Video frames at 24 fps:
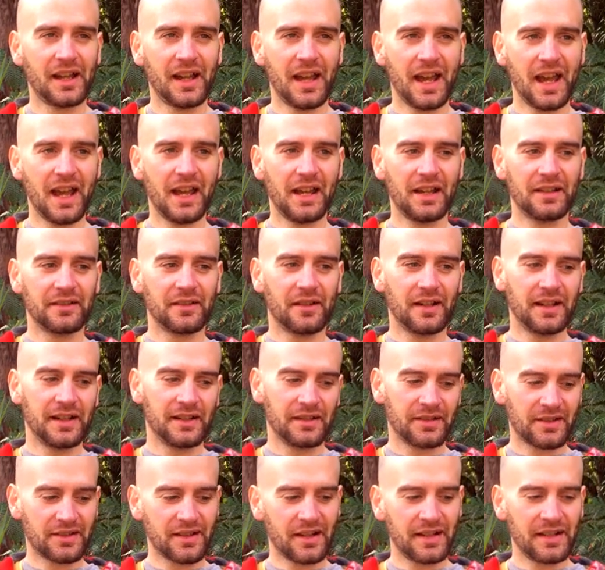and I
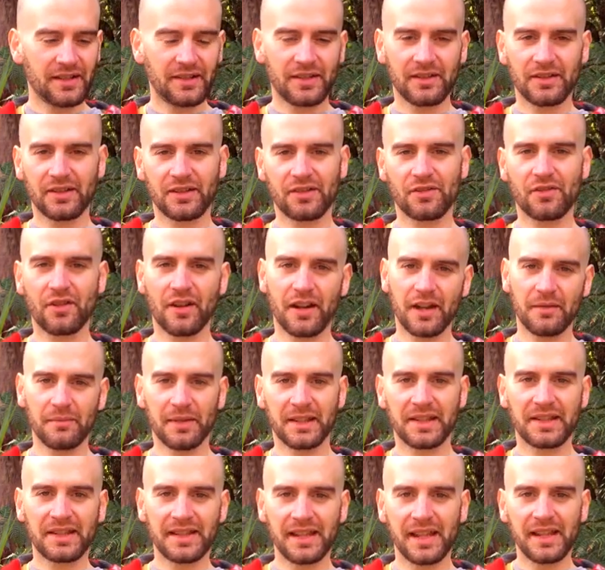decided to just try on my
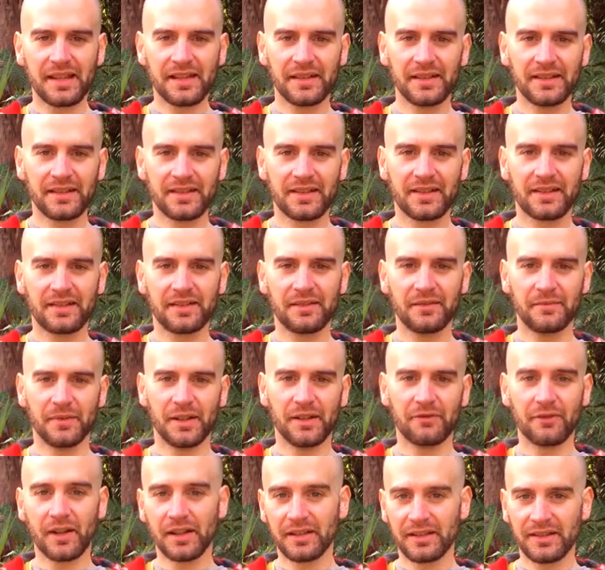sneakers, my
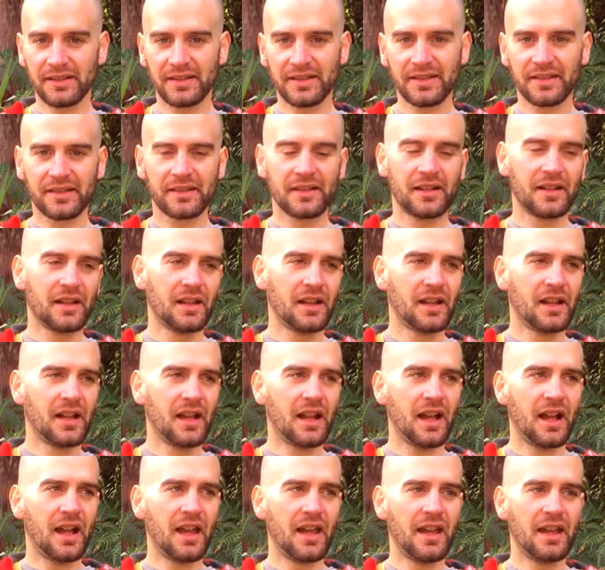runners,
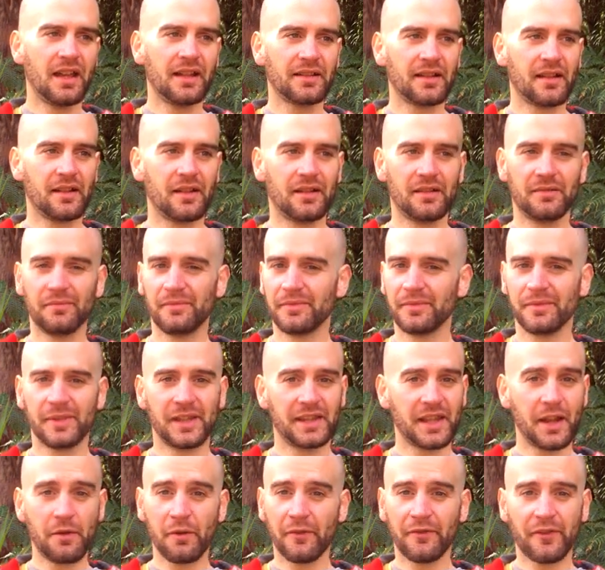and
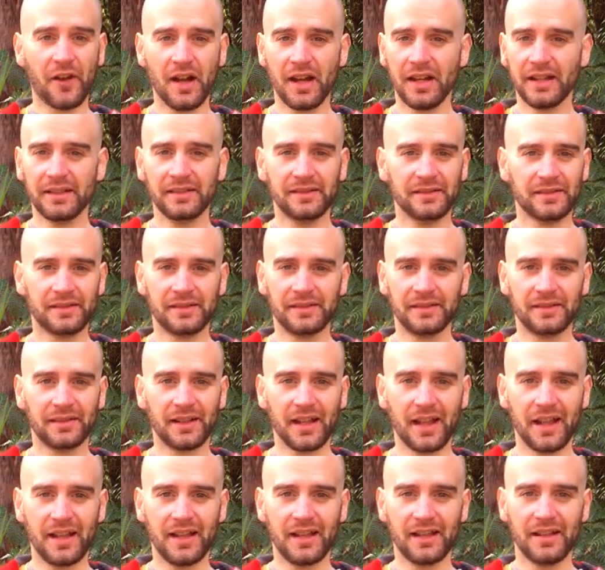they were fine.
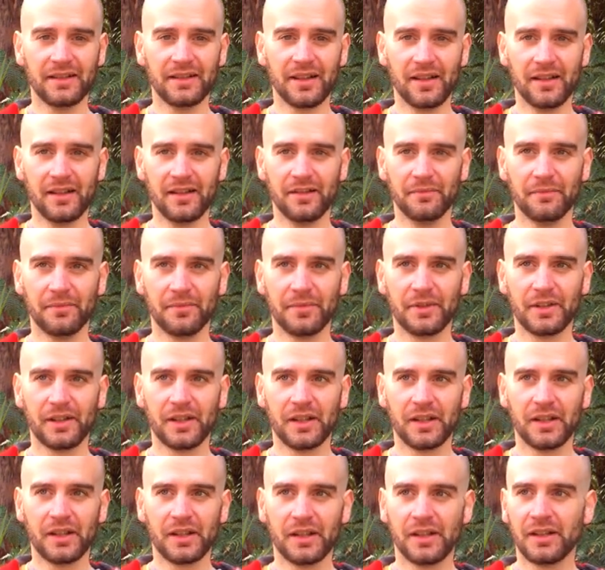And
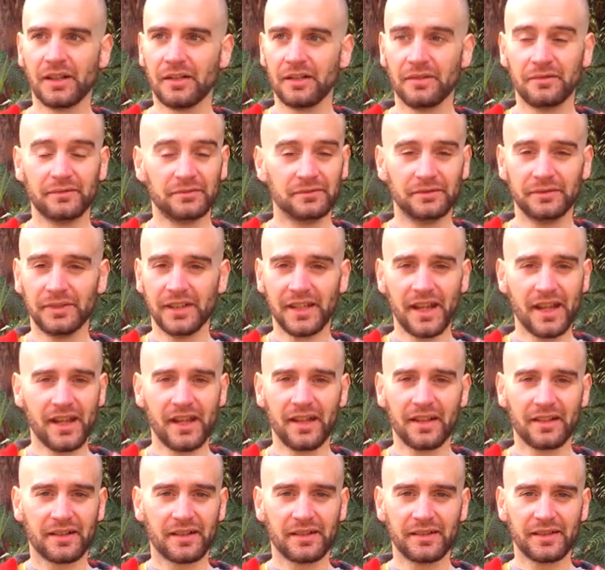yeah,
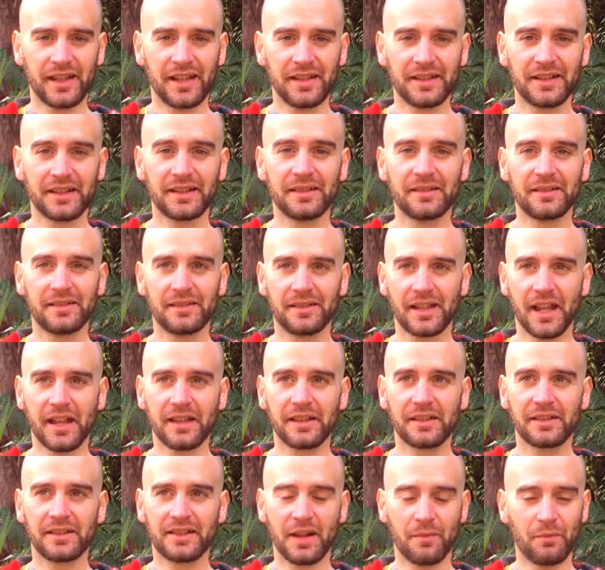they did get
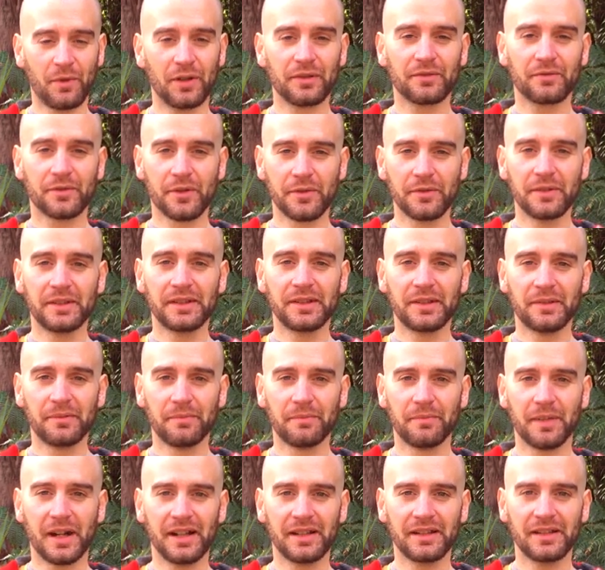somewhat ruined,
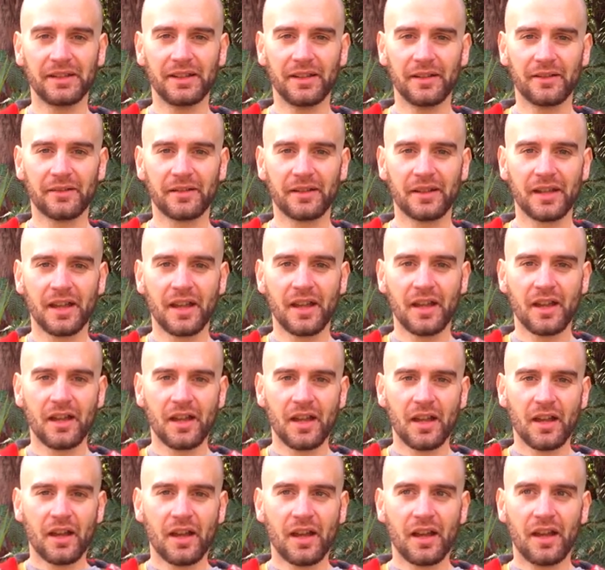but, you
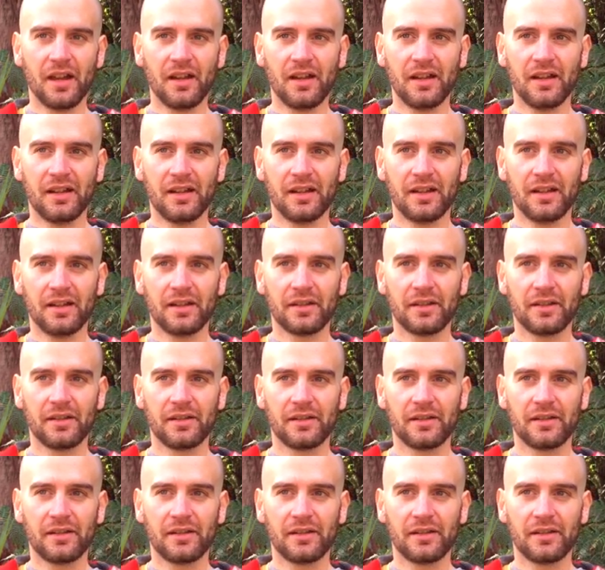know,